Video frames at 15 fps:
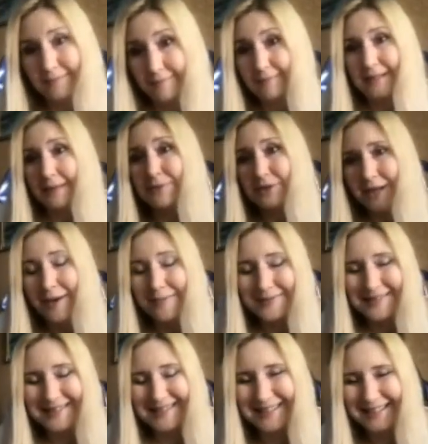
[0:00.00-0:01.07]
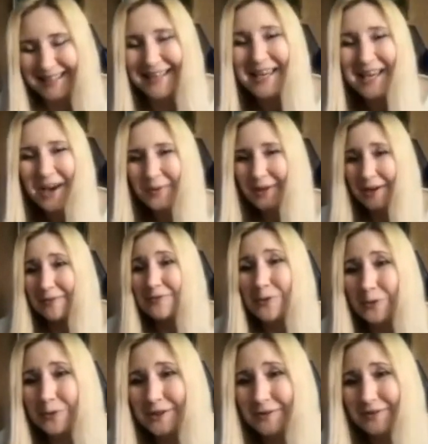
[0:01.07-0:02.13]
Sometimes, yeah, we have
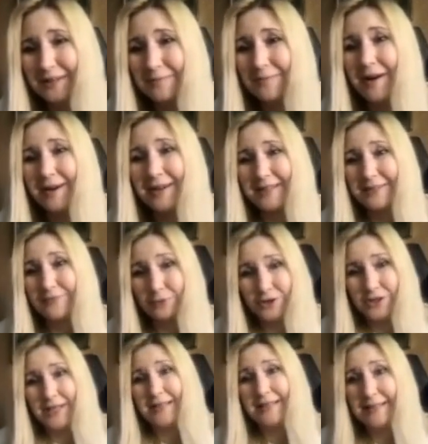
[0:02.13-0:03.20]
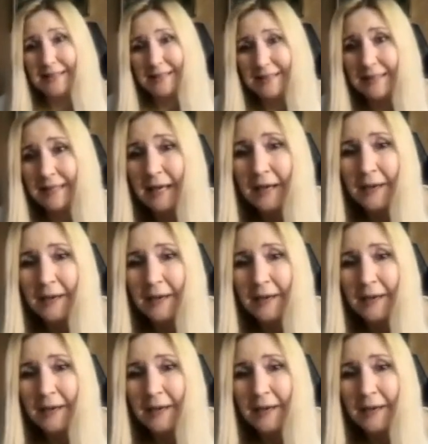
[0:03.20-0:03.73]
no definite markers for tenses.